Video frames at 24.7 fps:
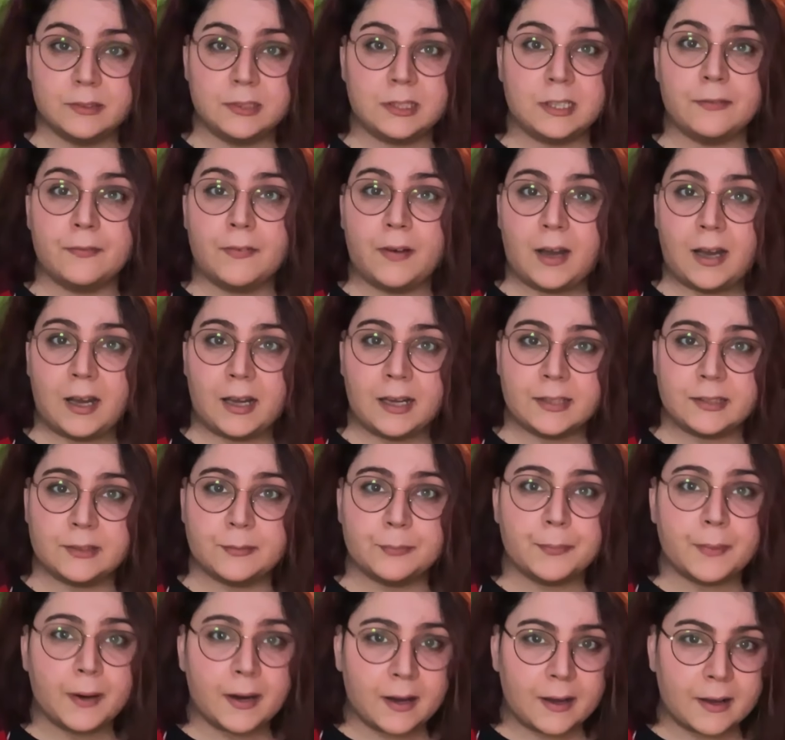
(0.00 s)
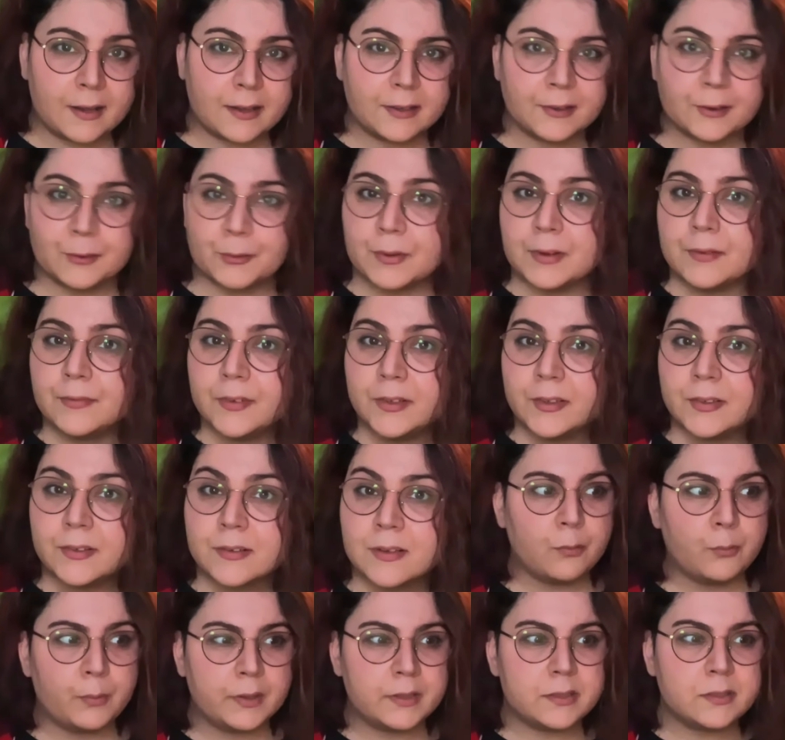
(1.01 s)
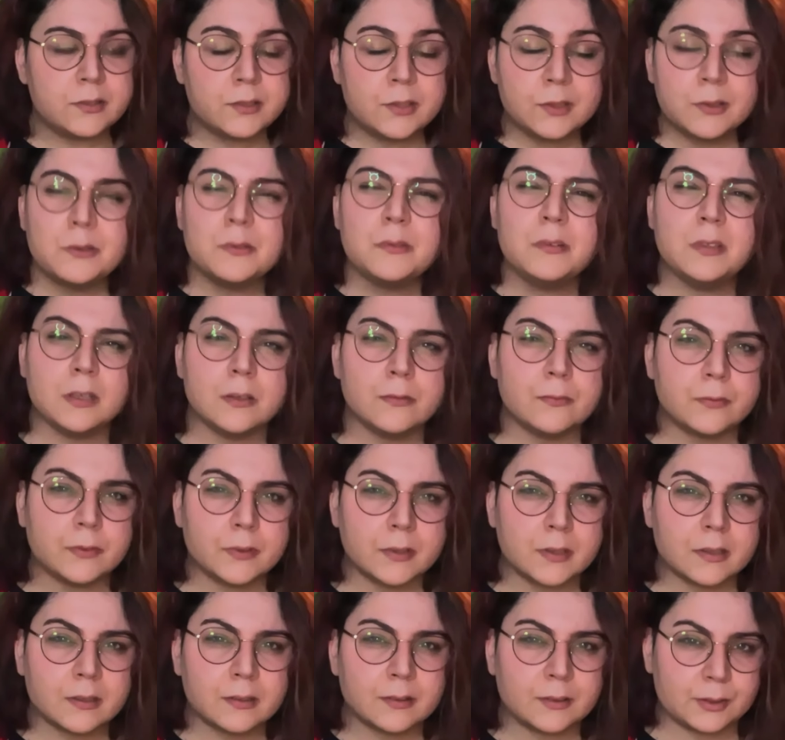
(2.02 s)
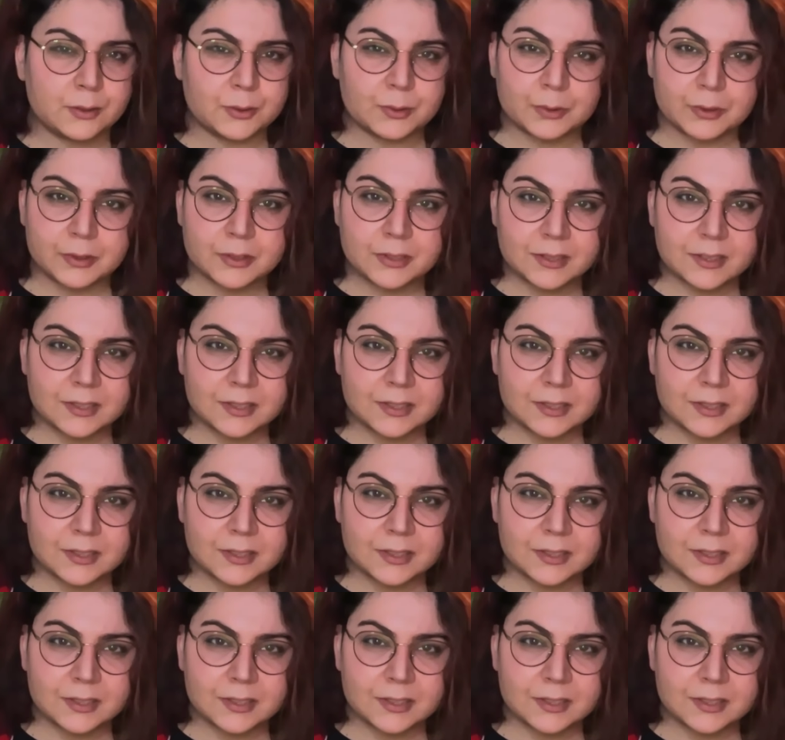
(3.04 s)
divided by a river with 2 different resources.